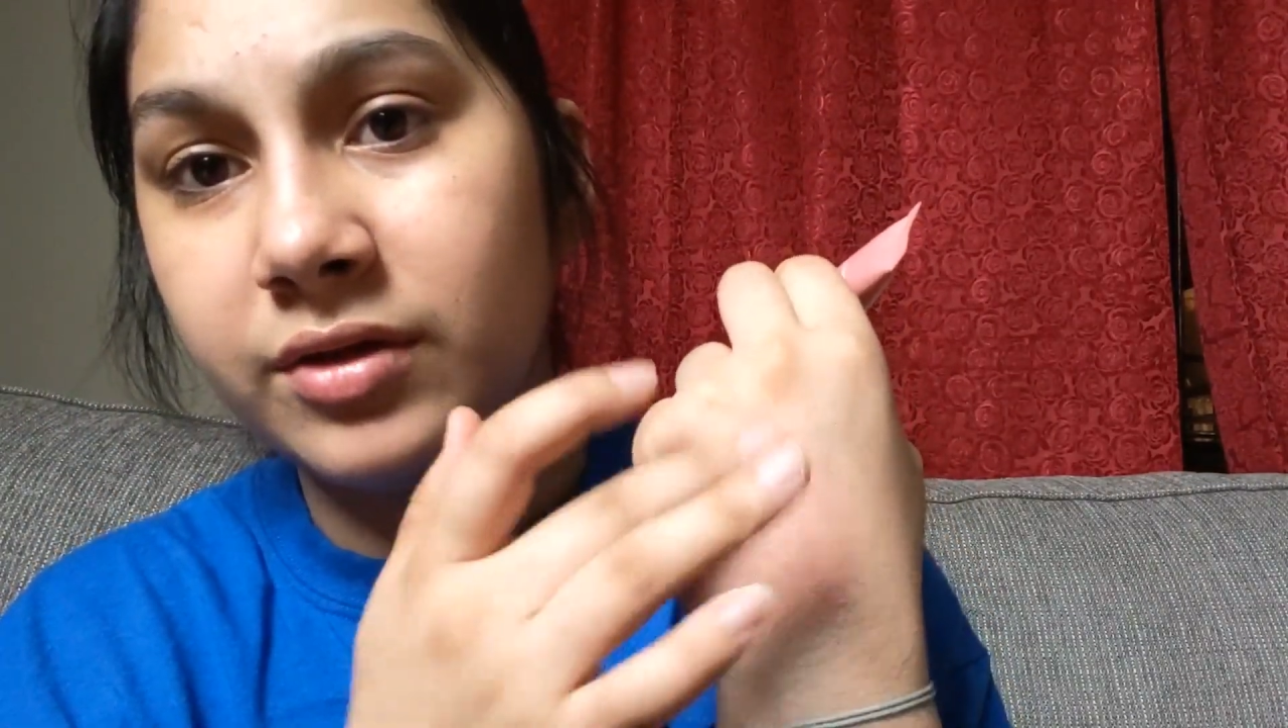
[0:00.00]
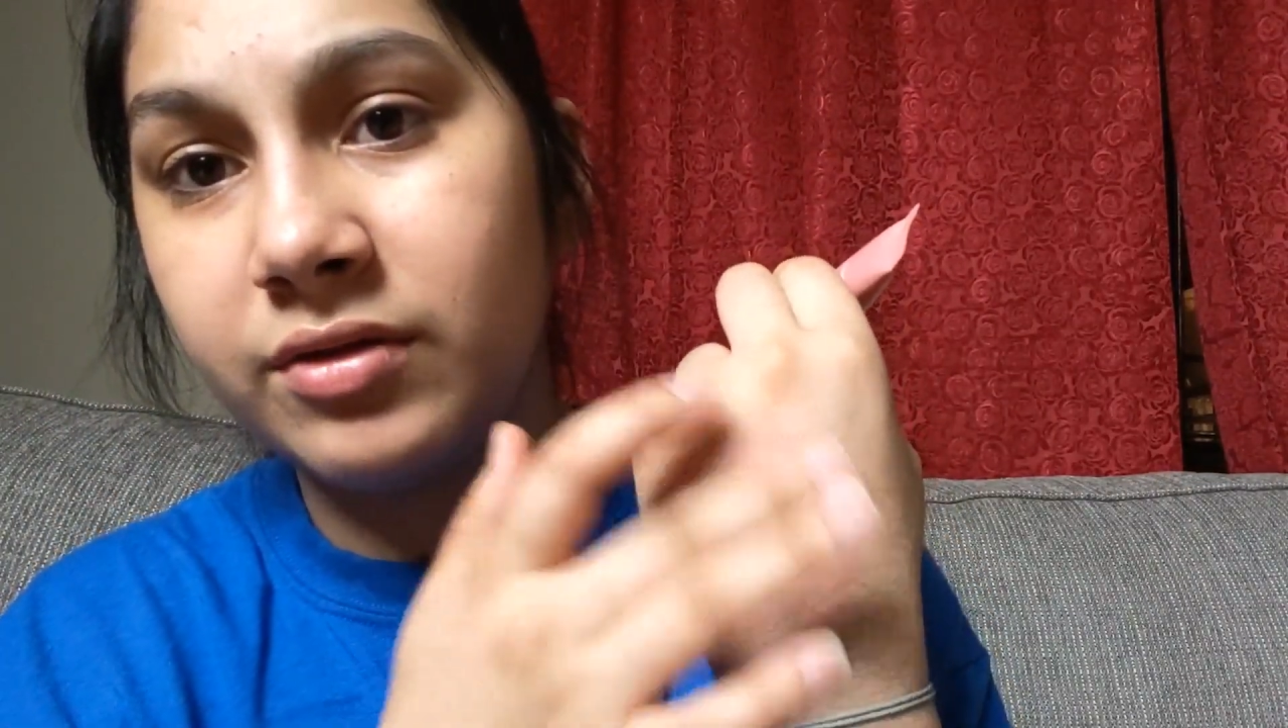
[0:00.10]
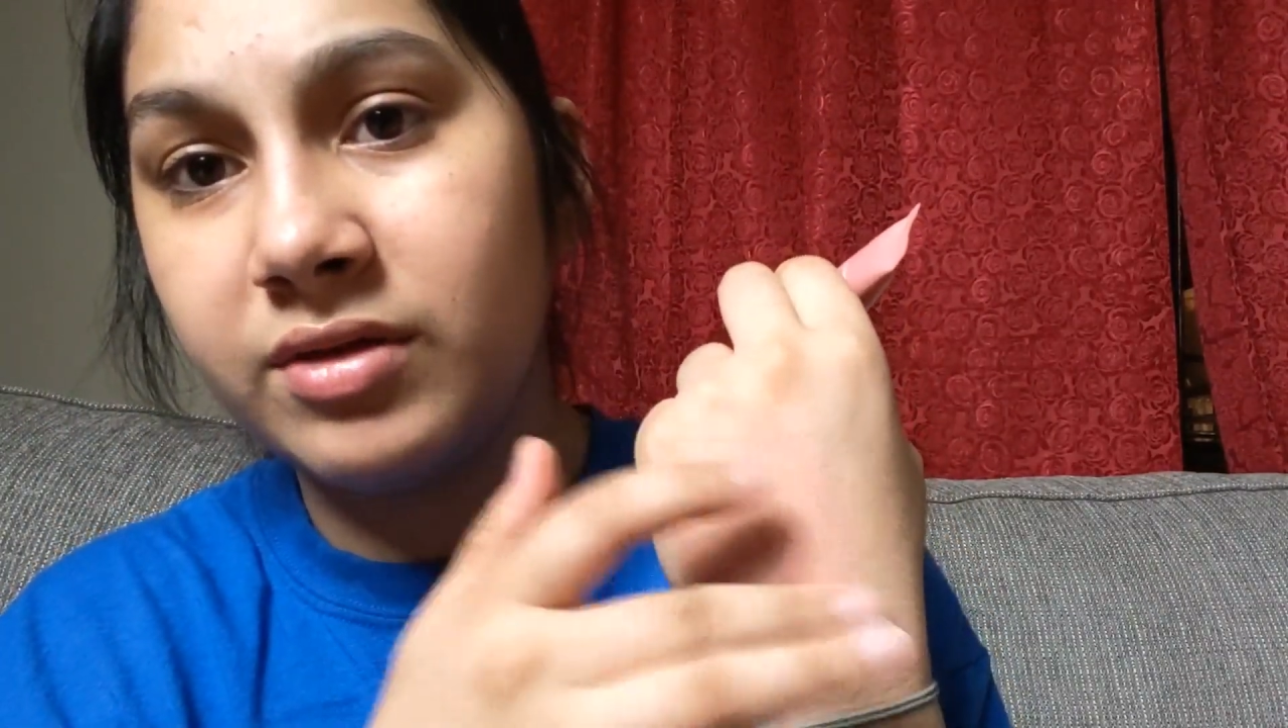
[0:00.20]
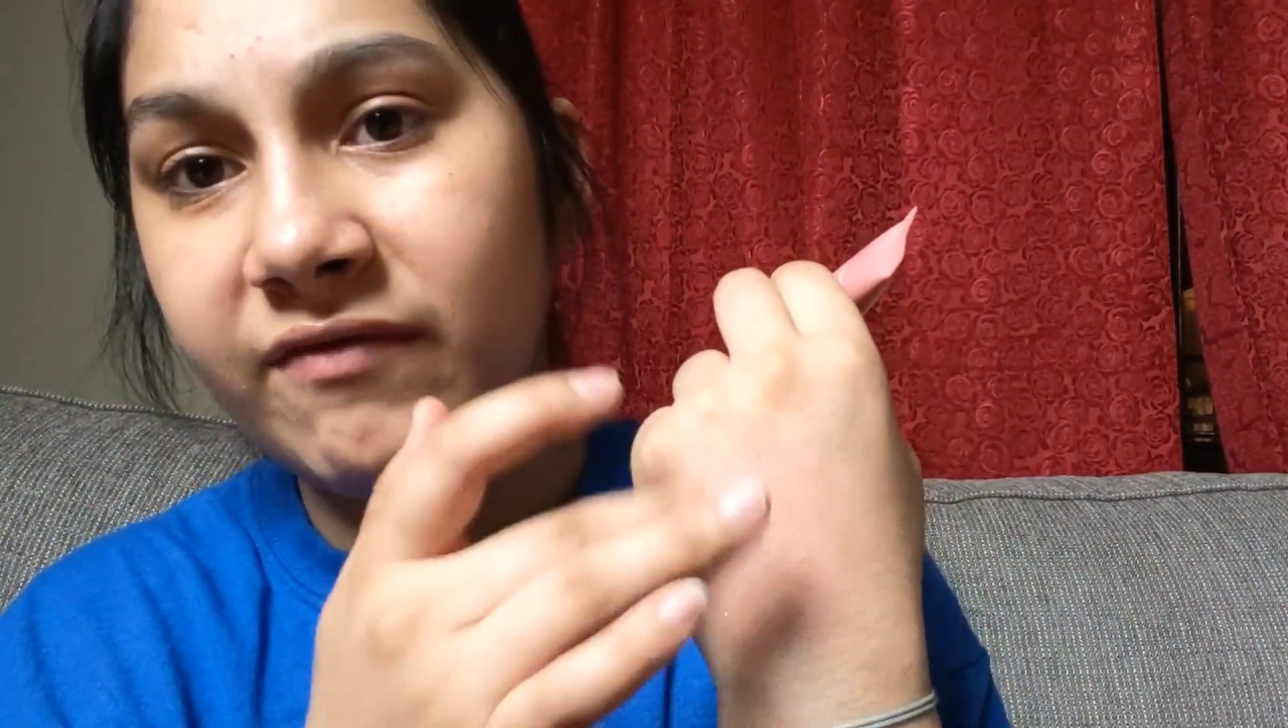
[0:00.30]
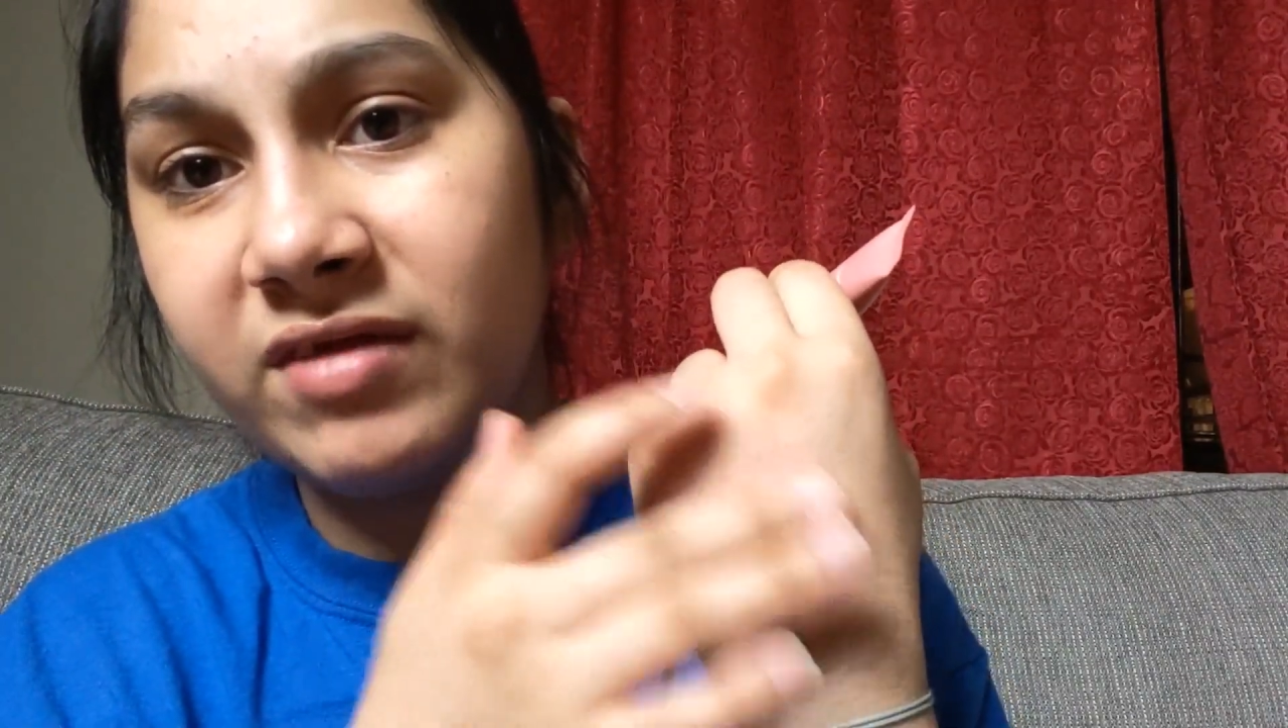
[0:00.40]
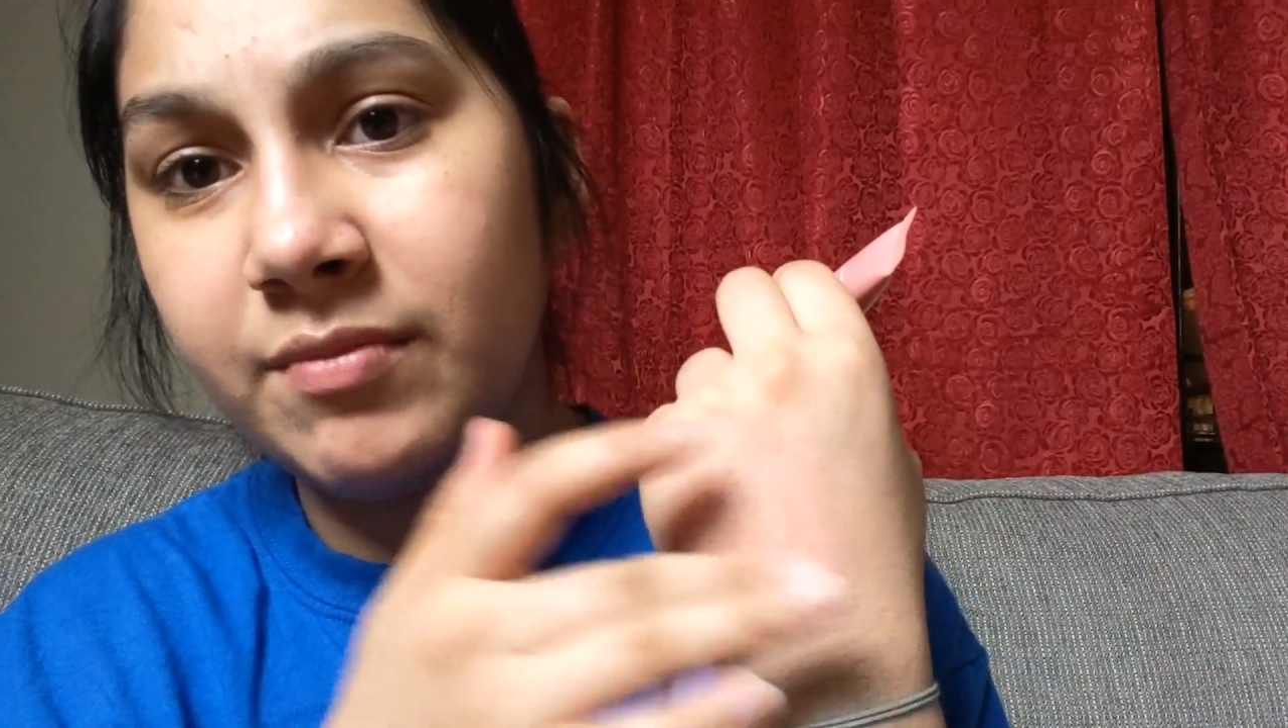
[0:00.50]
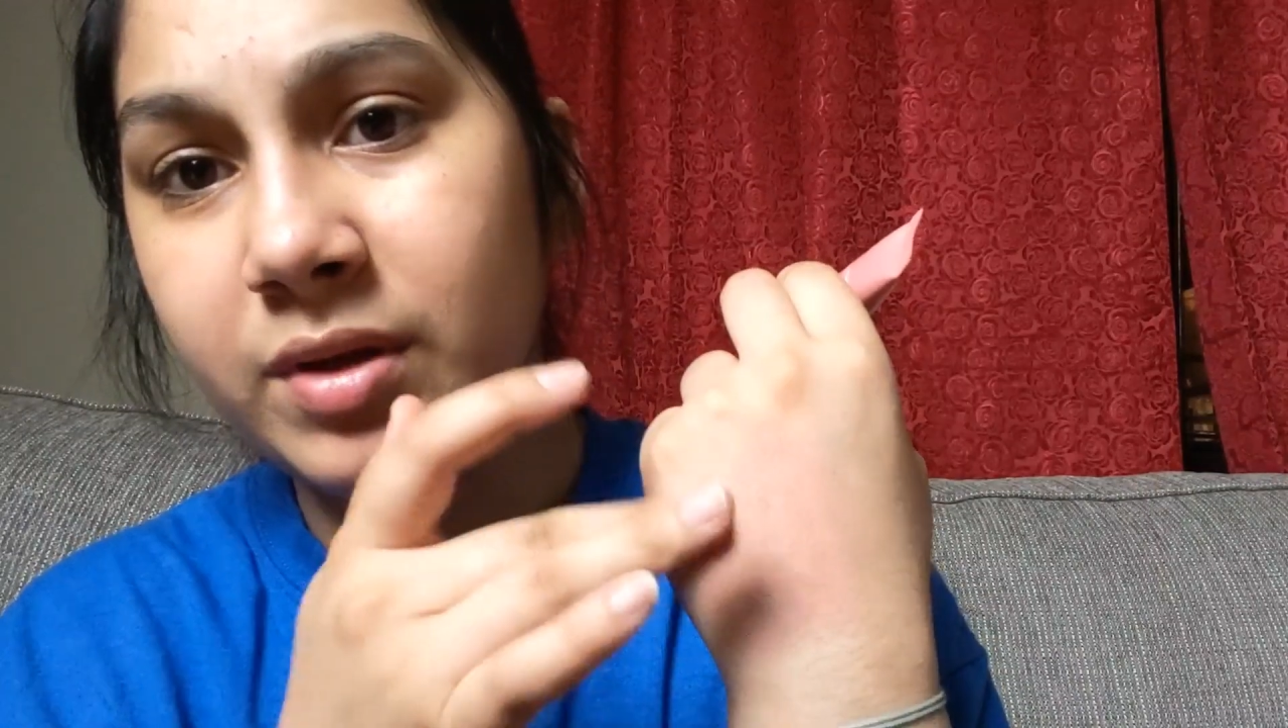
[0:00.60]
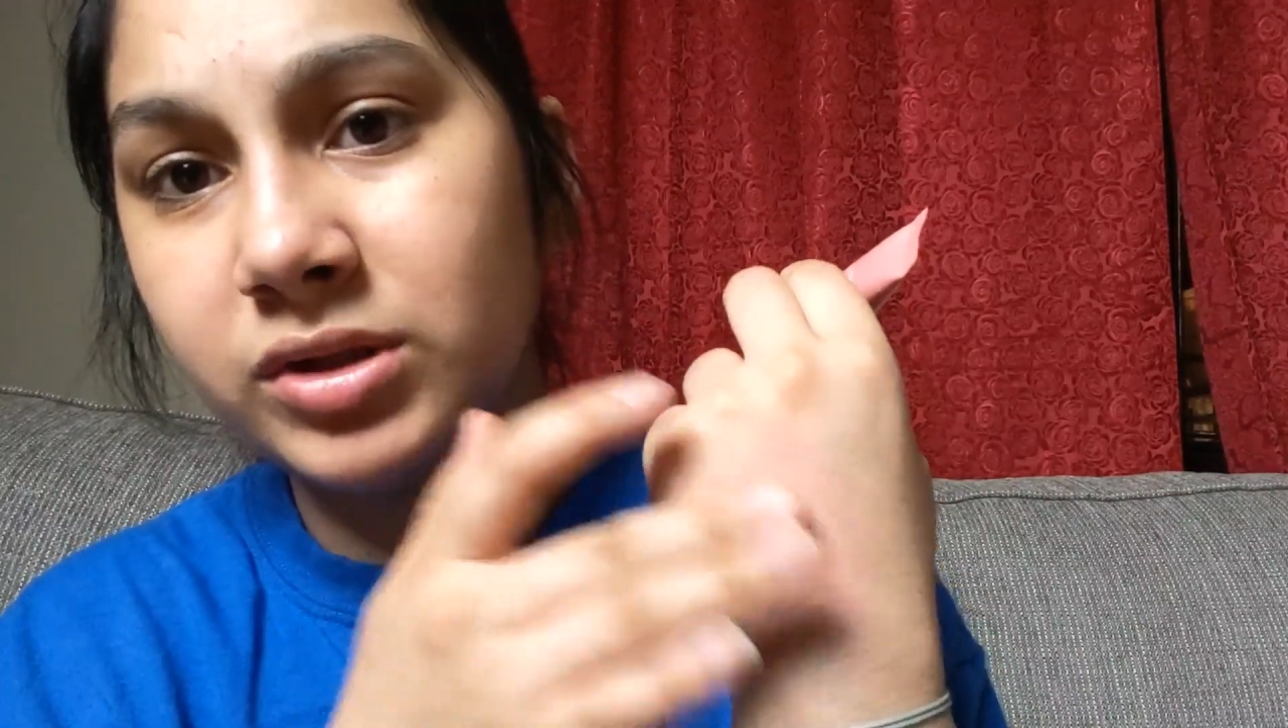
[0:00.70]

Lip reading: It's definitely